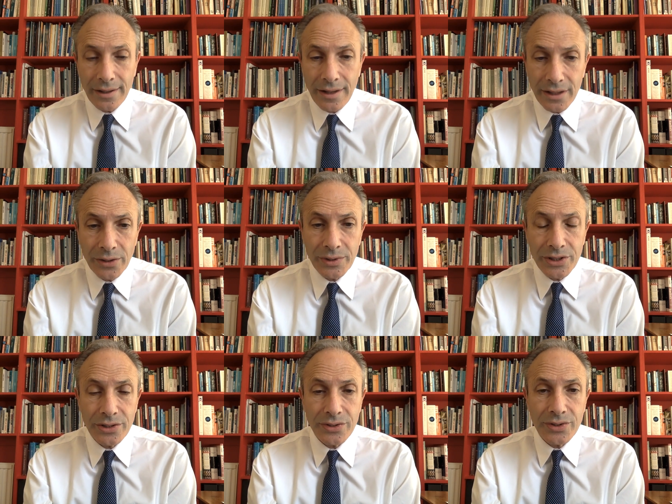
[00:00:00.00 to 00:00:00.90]
hunger
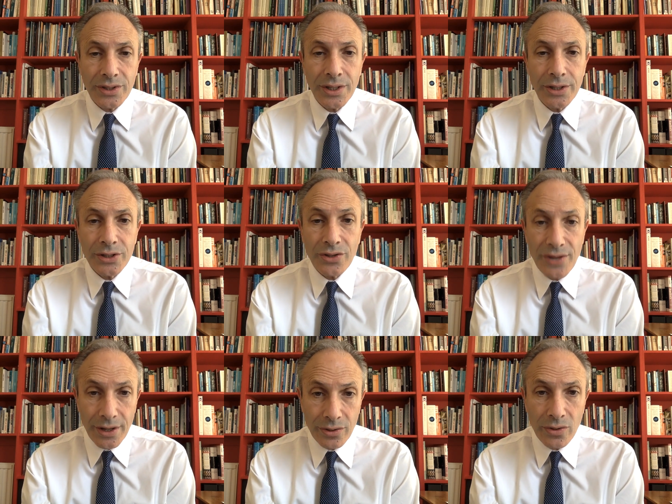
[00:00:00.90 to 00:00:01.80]
issues to
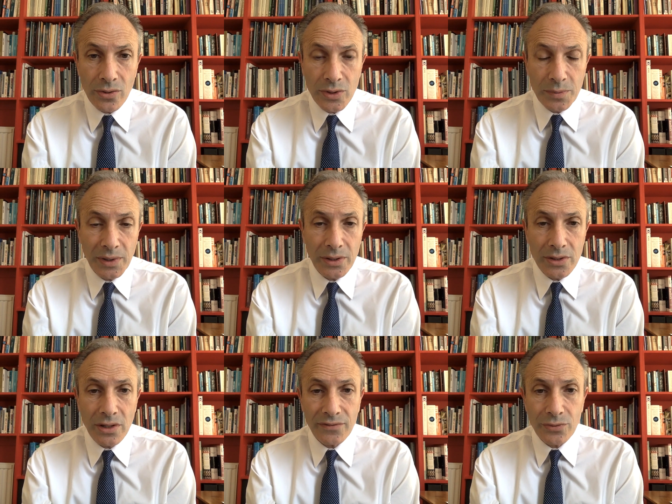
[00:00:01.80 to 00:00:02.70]
their cause,
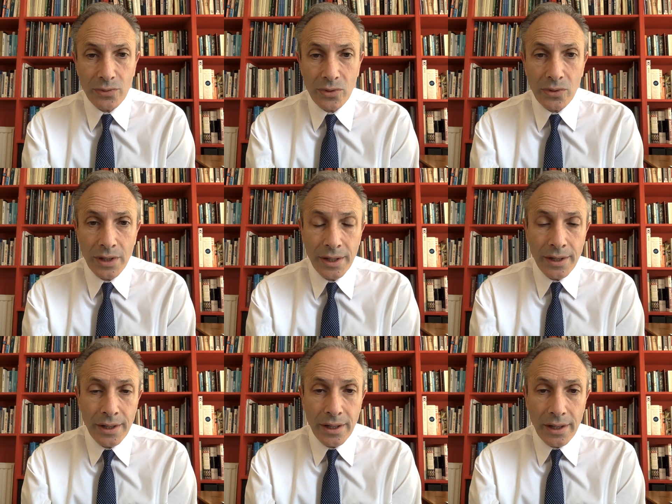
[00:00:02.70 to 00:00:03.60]
because after all,
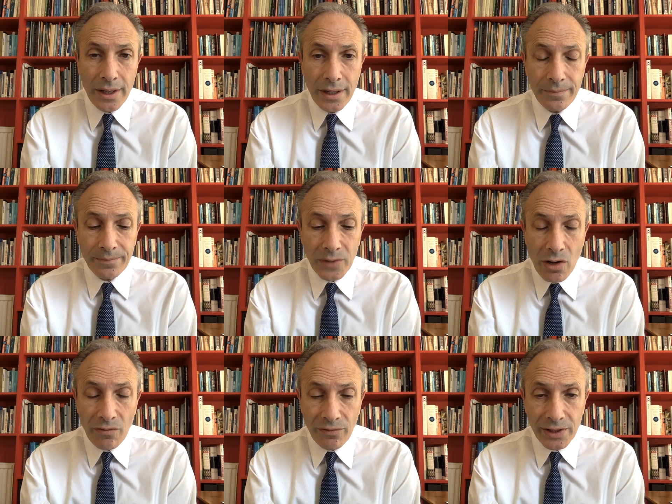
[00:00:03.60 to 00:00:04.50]

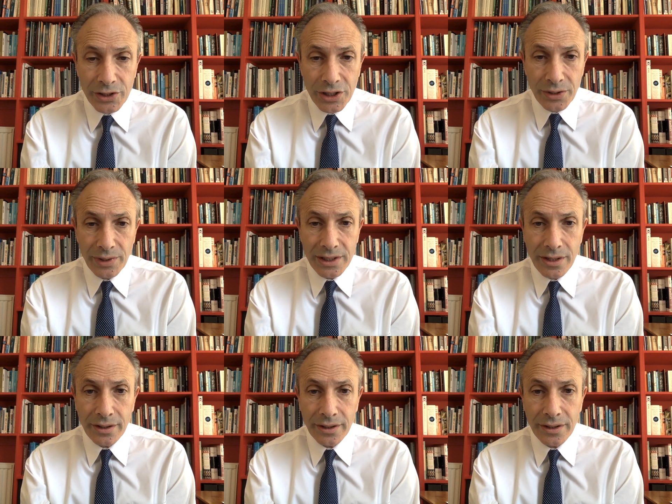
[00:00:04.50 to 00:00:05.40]
conflict
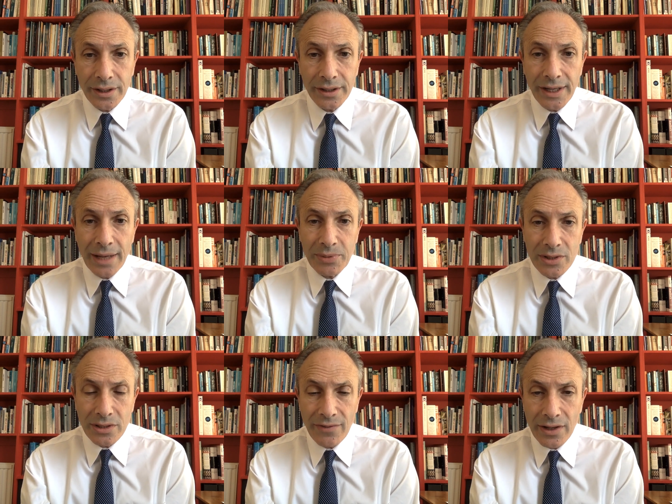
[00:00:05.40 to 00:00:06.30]
generates hunger, and an
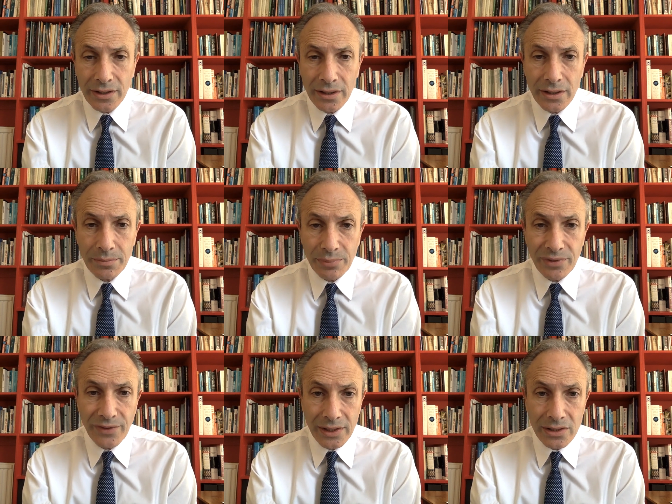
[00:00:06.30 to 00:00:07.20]
absence of hunger
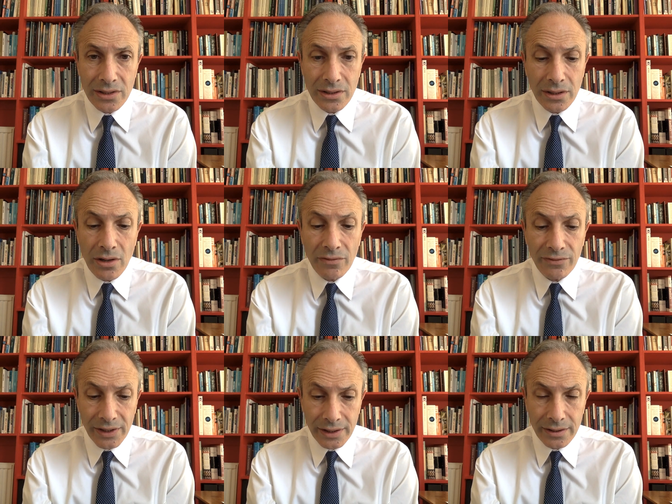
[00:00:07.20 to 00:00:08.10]
prevents
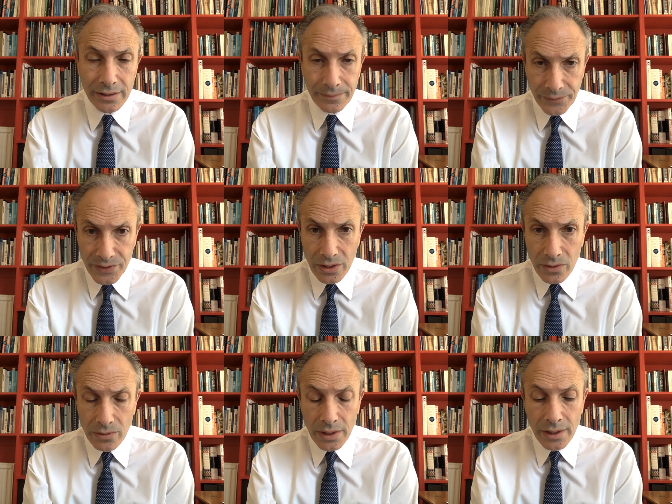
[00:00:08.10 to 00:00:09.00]
conflict.
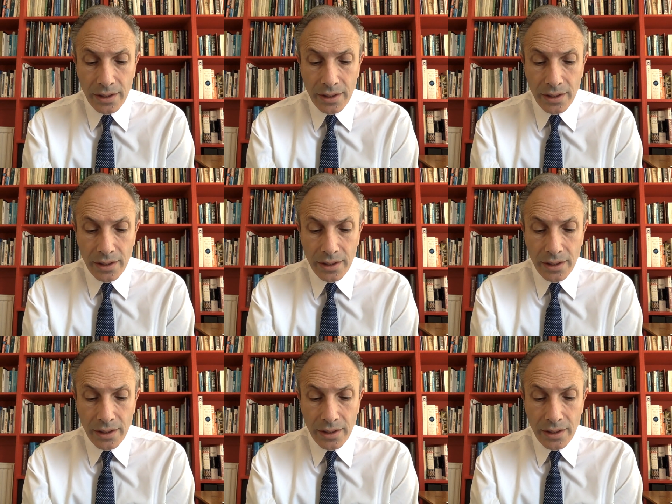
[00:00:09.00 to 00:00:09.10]
So,